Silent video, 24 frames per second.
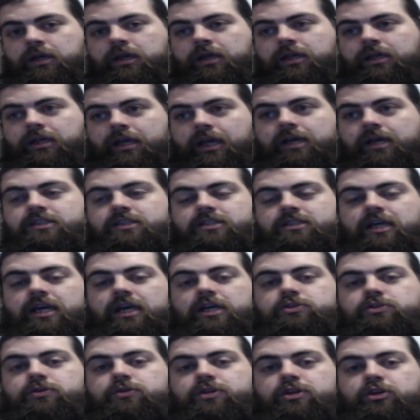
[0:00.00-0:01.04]
Get a
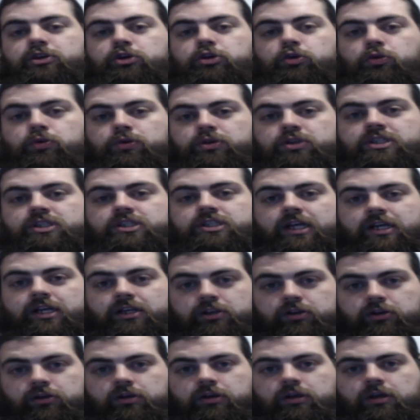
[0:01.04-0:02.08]
schedule that you're going to stick to.